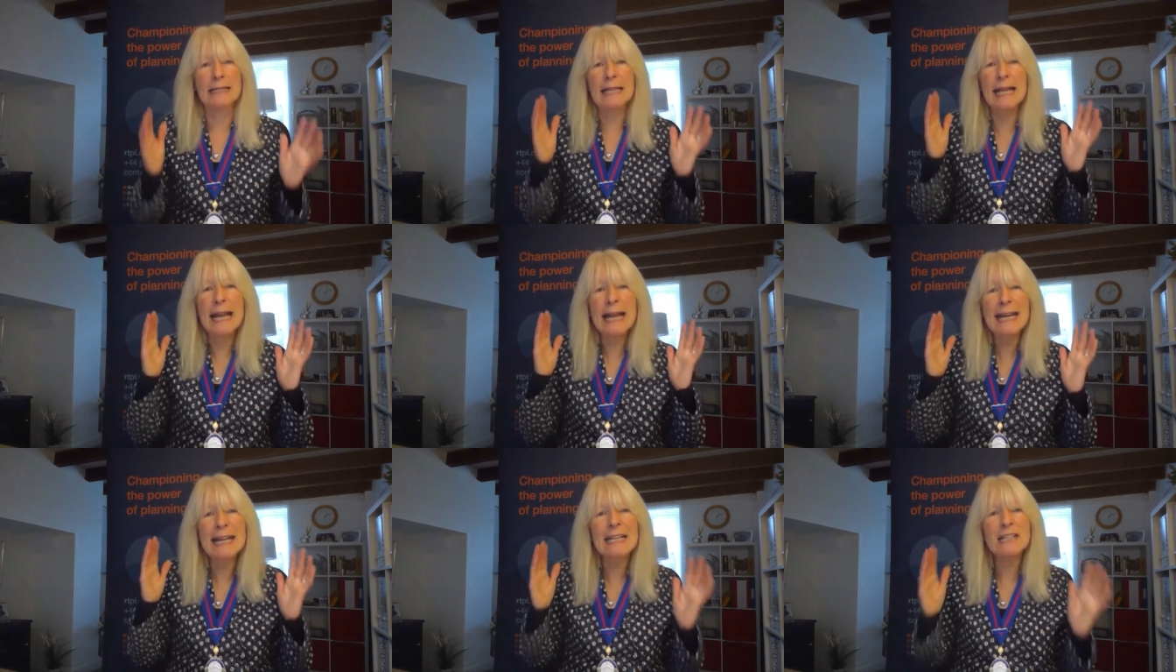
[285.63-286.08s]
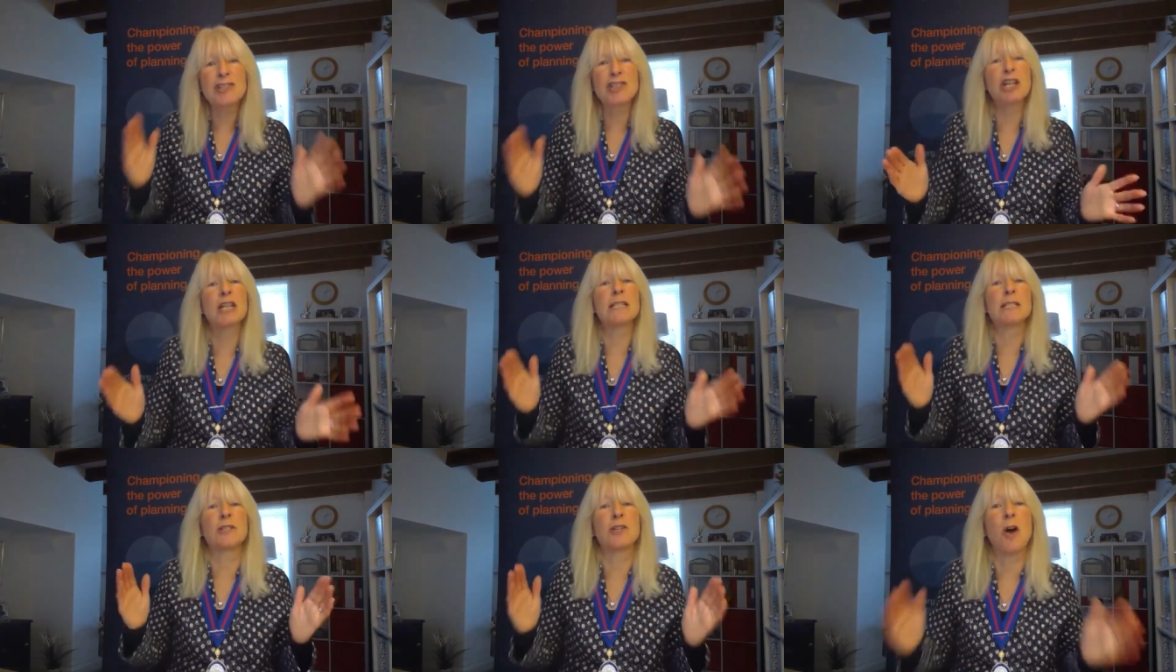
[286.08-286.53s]
it is
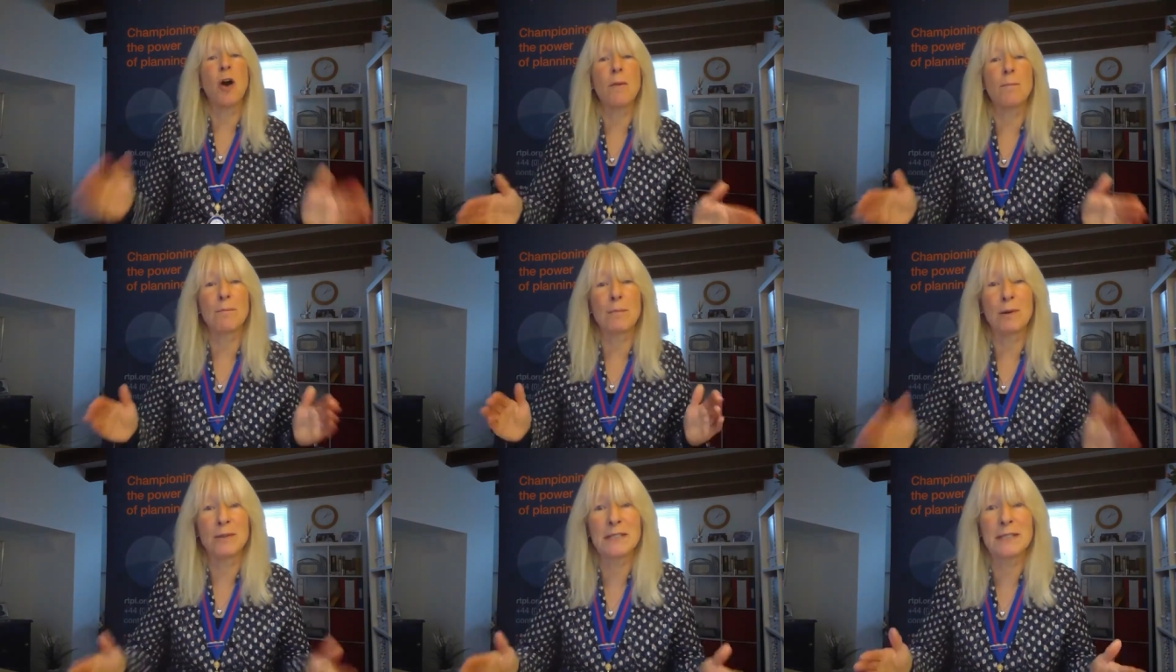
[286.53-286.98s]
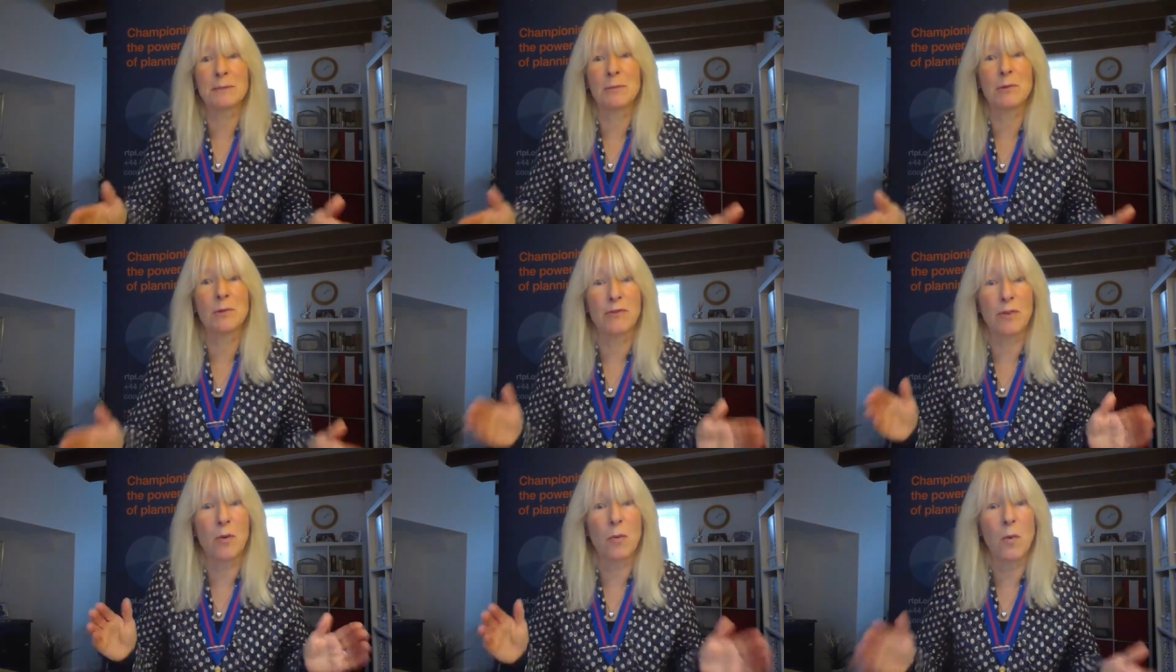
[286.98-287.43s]
just not
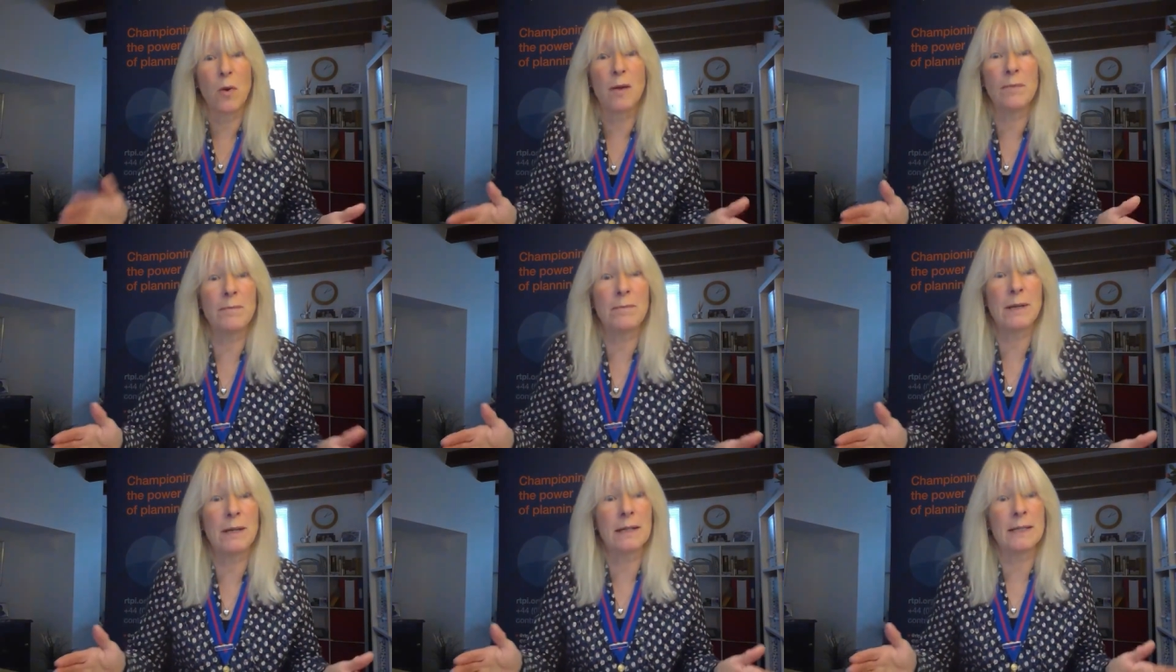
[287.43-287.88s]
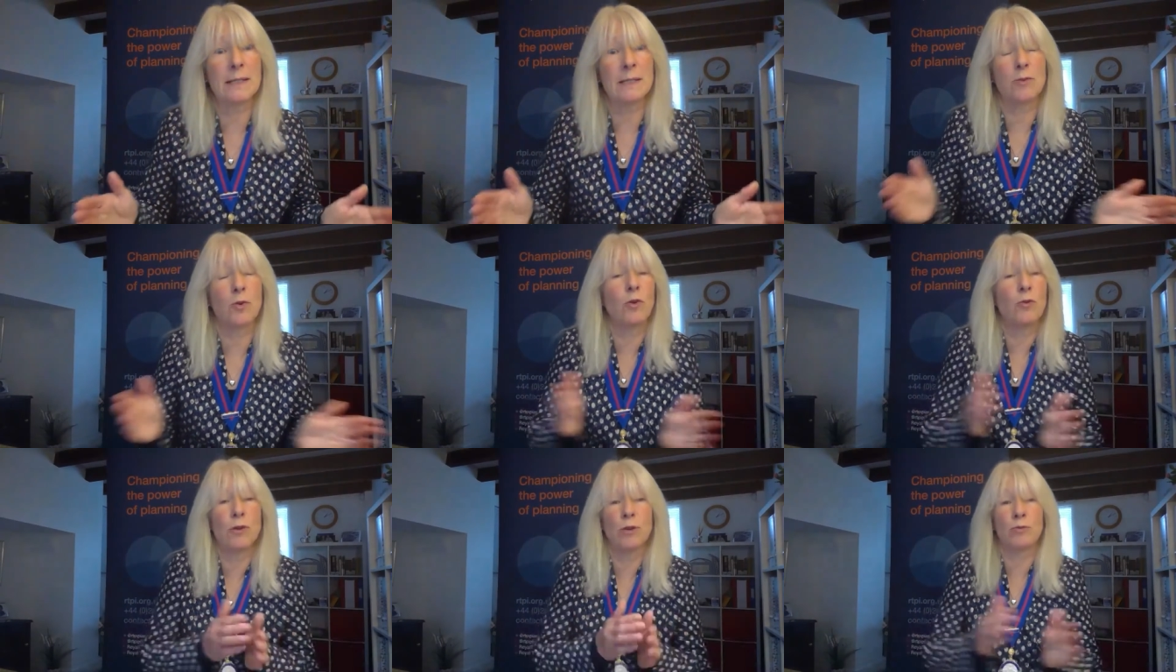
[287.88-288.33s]
possible for one person
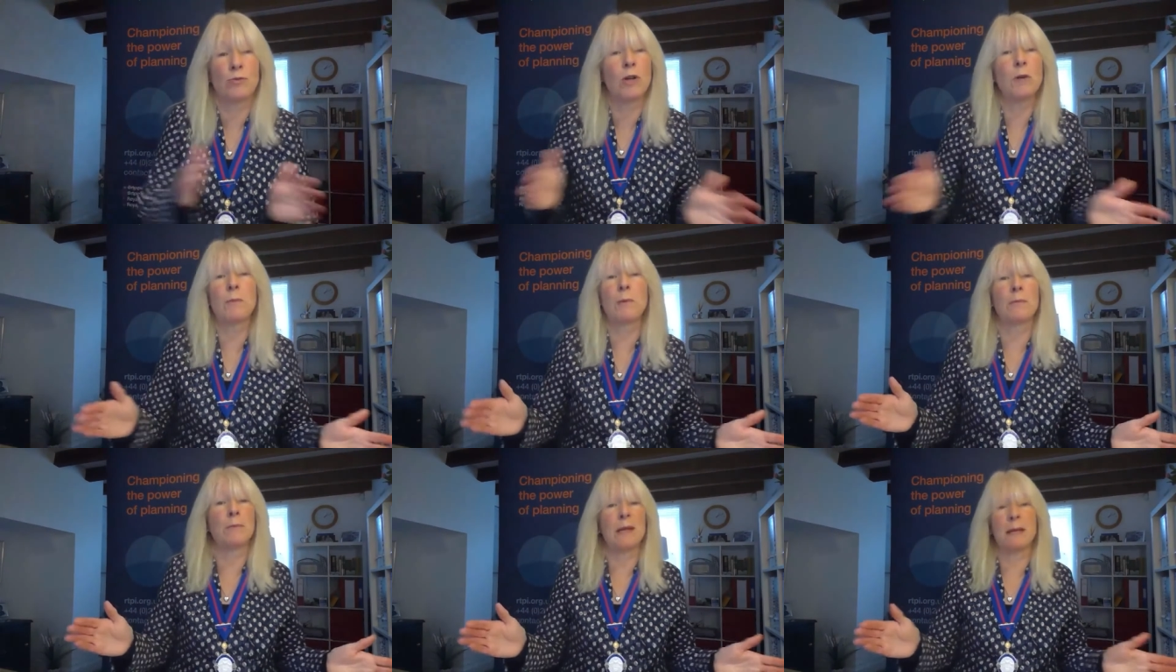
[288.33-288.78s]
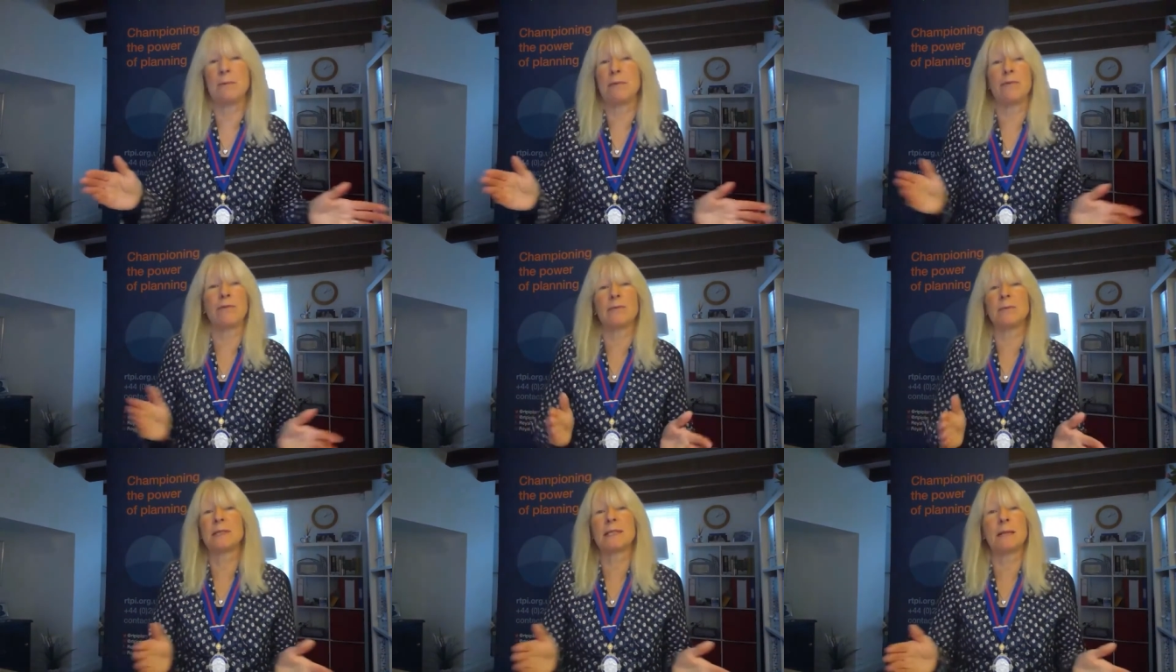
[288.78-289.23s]
or a group of people
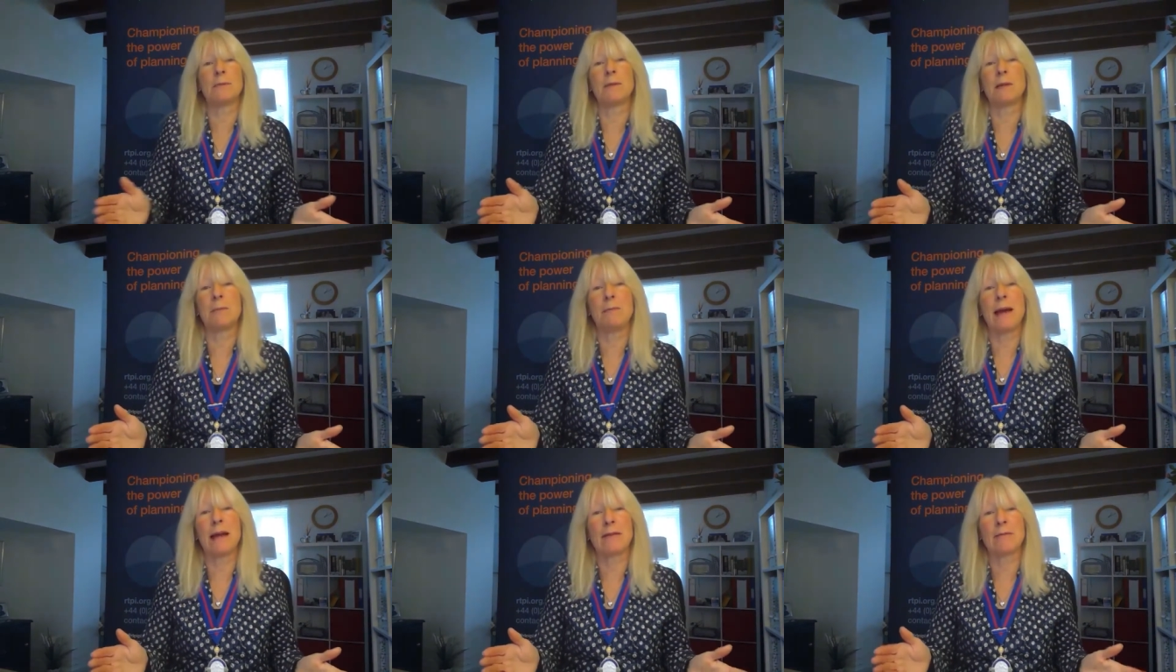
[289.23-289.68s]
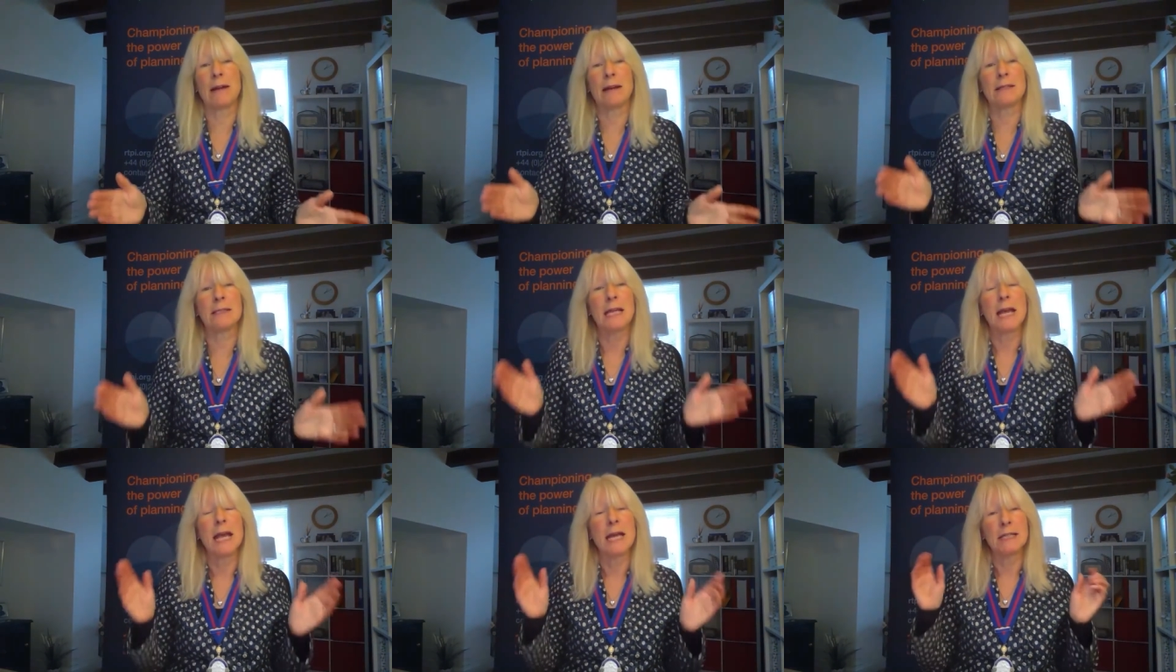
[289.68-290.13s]
from similar backgrounds